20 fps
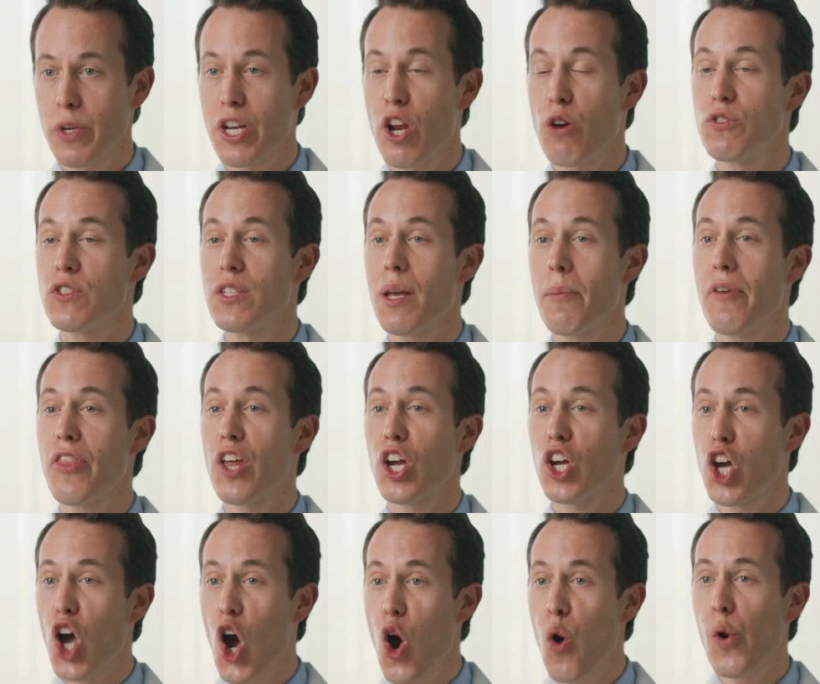we know some of the
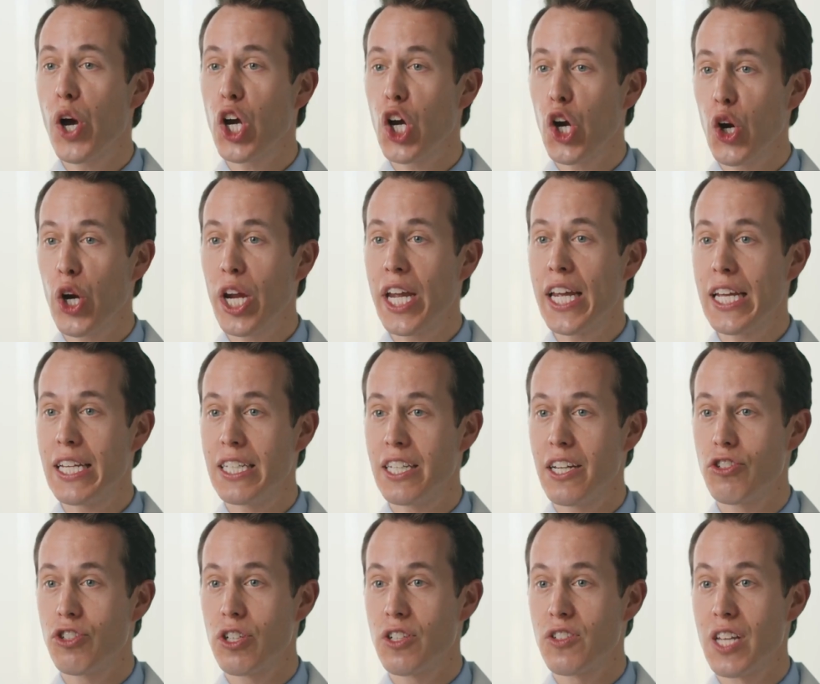co-occurring
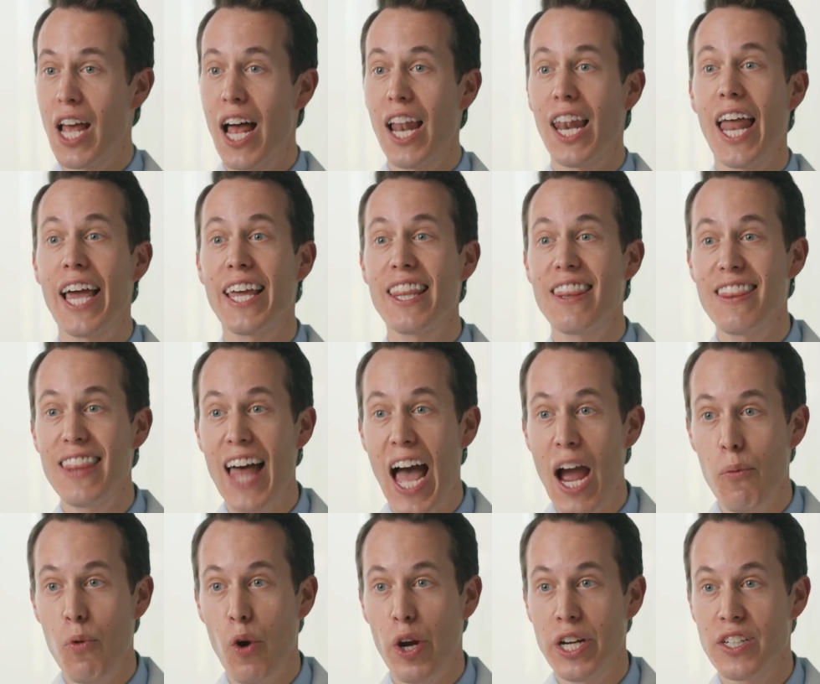conditions like
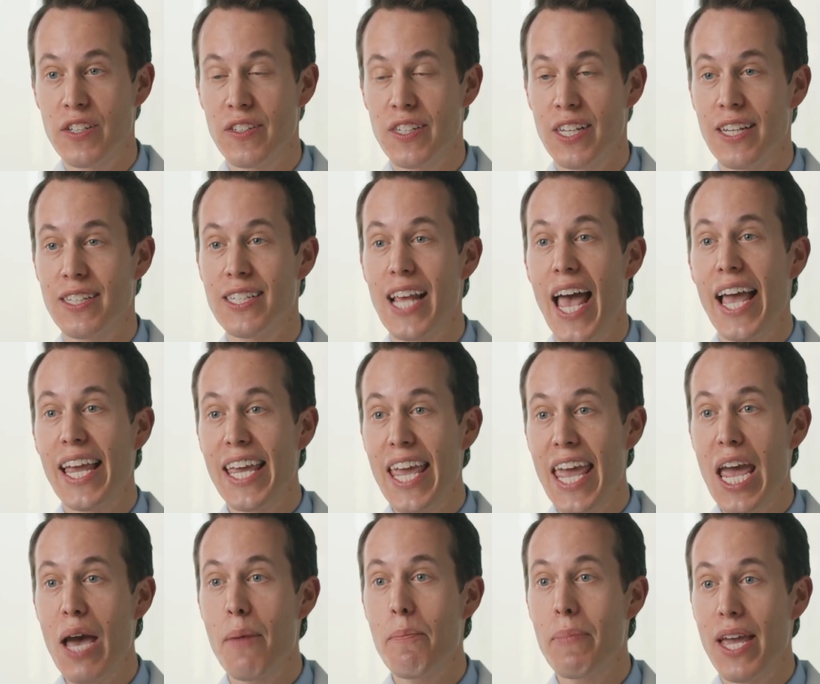thyroid disease
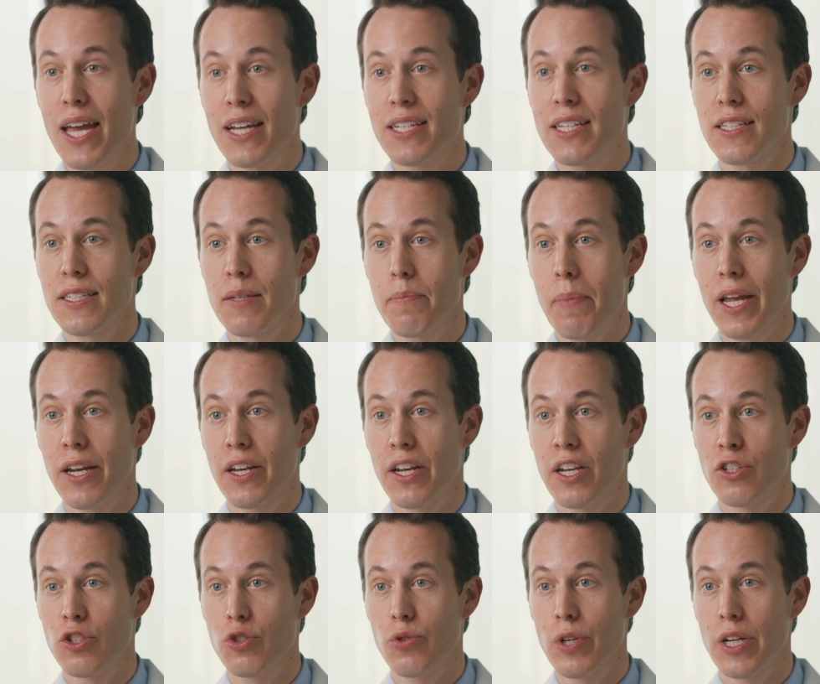can be anticipated
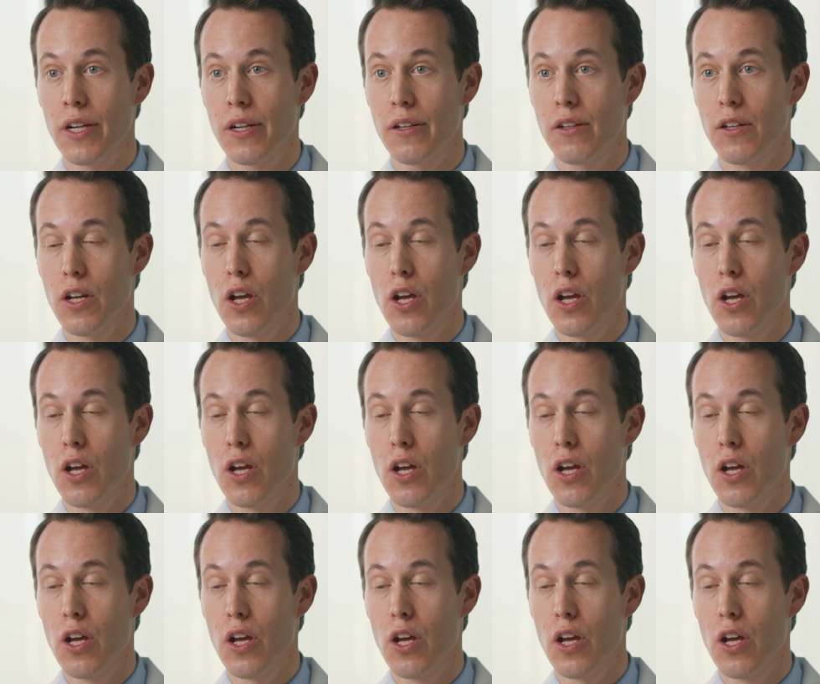and treated.